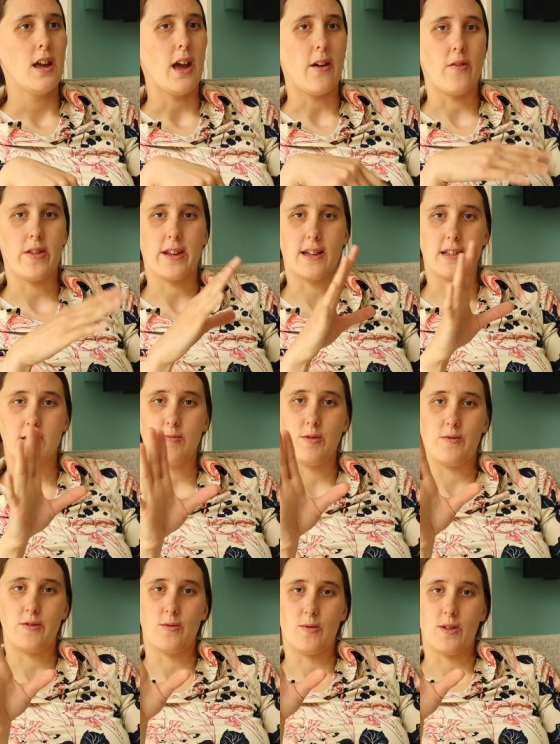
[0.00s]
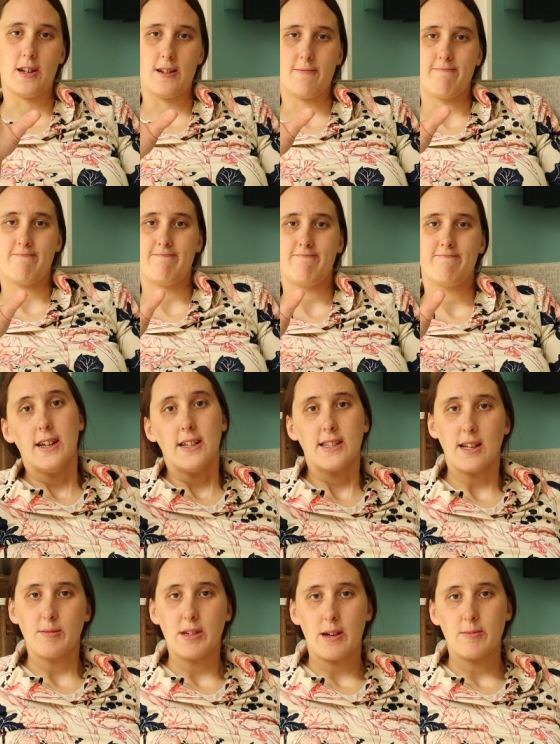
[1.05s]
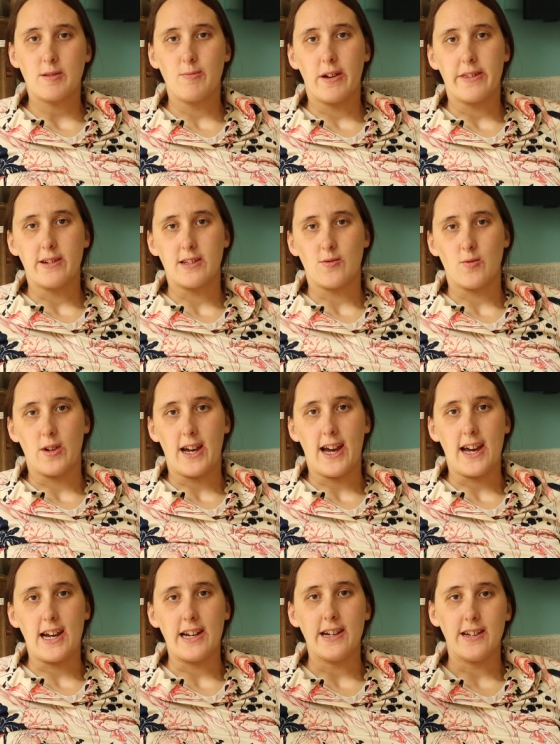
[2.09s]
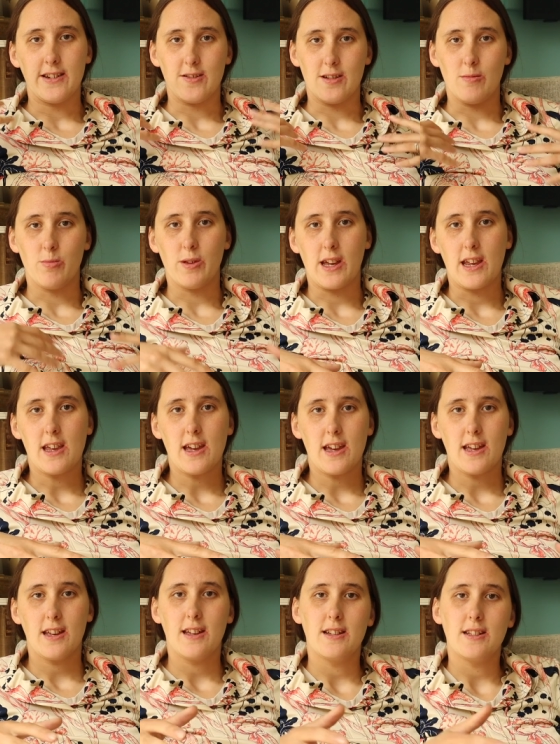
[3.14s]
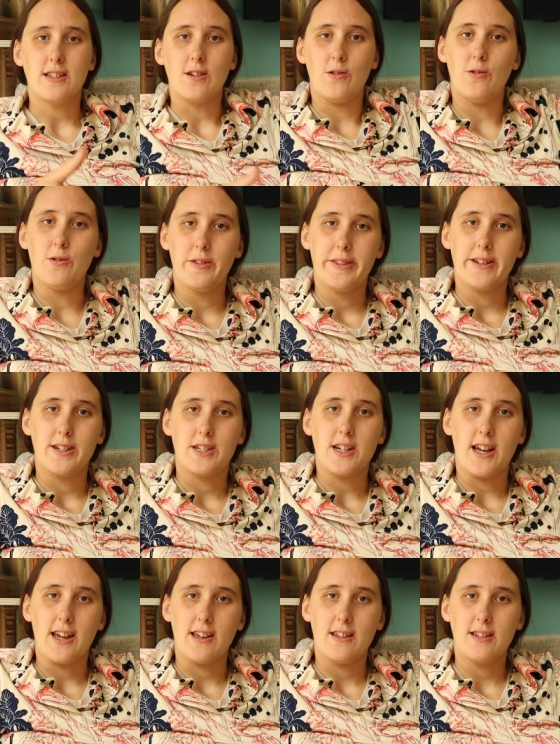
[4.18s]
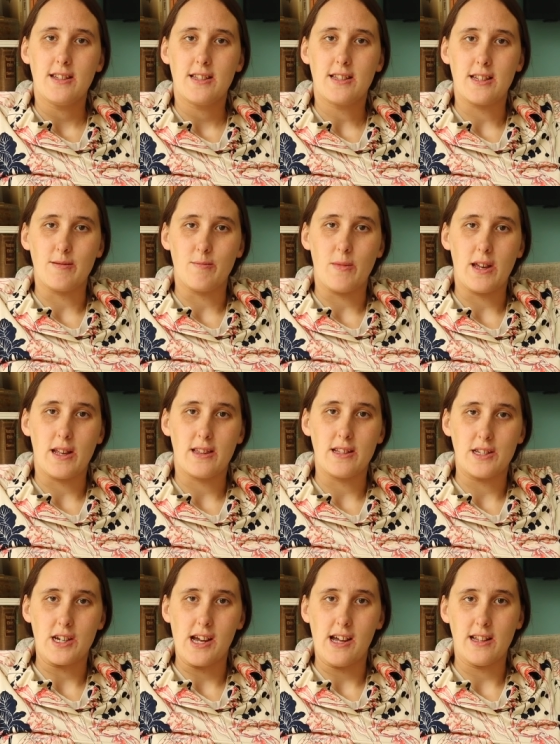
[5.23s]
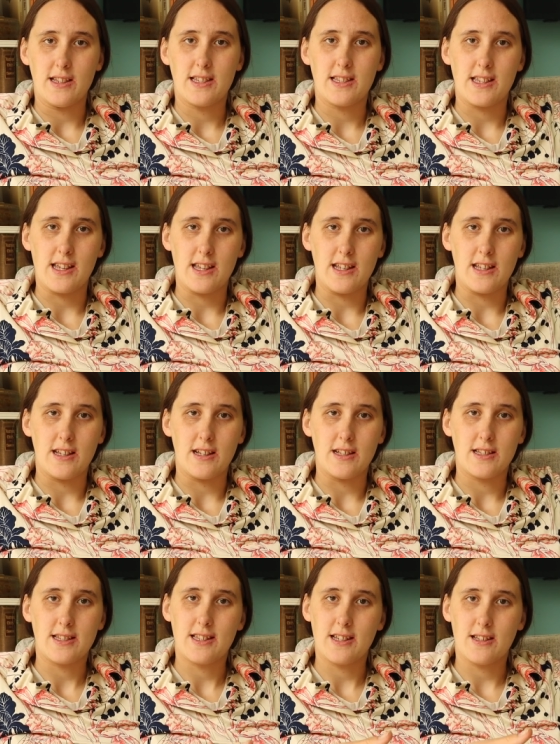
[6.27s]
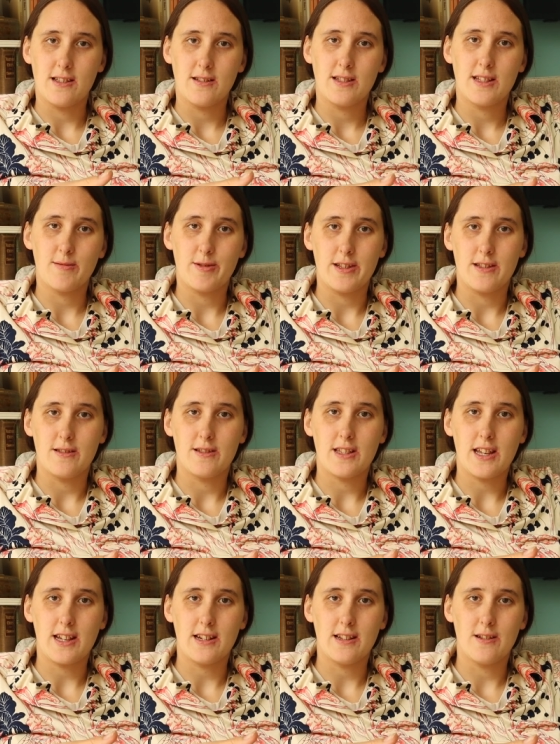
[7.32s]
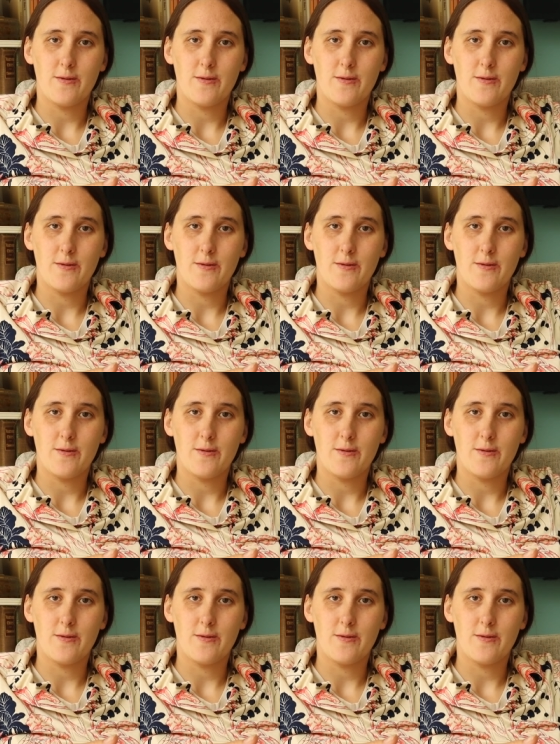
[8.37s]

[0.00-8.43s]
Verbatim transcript: Everything else moved away. Sometimes mothers would hide under a blanket to hold their child, to make the child stay still to be taken